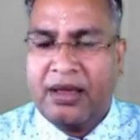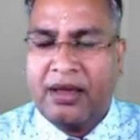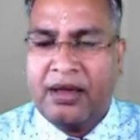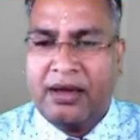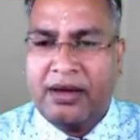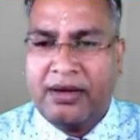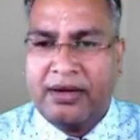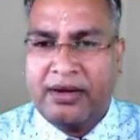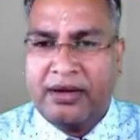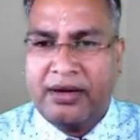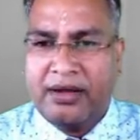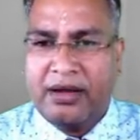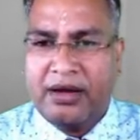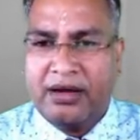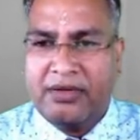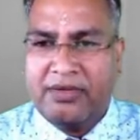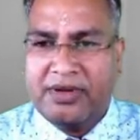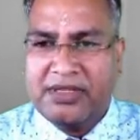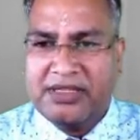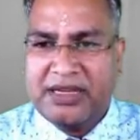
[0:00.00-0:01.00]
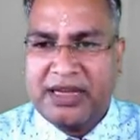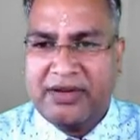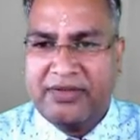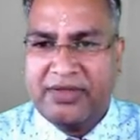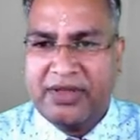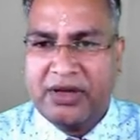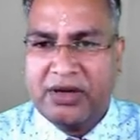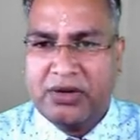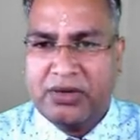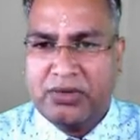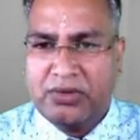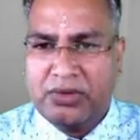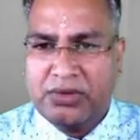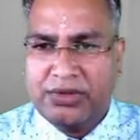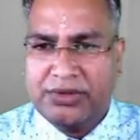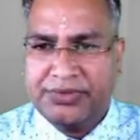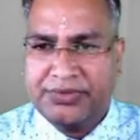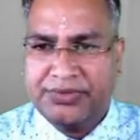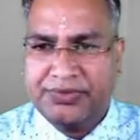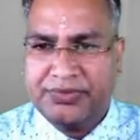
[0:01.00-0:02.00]
A tree always have the root.
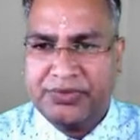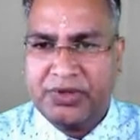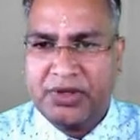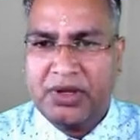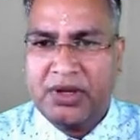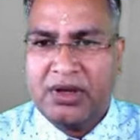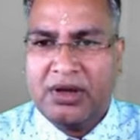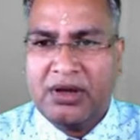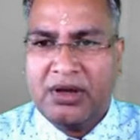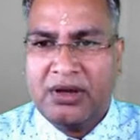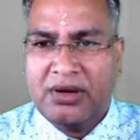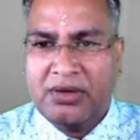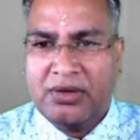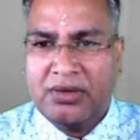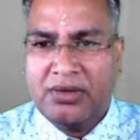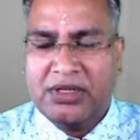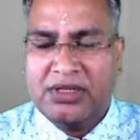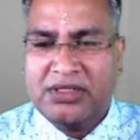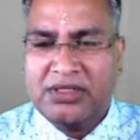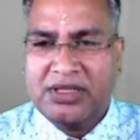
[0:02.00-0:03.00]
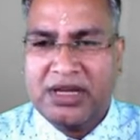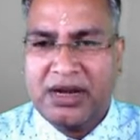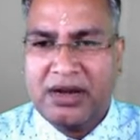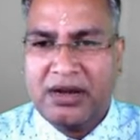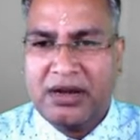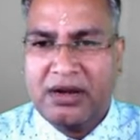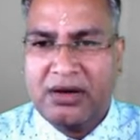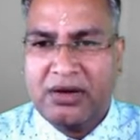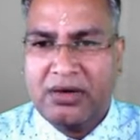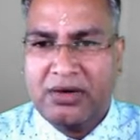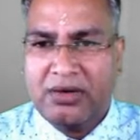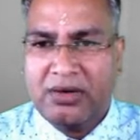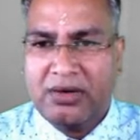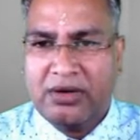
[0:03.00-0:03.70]
Root is that node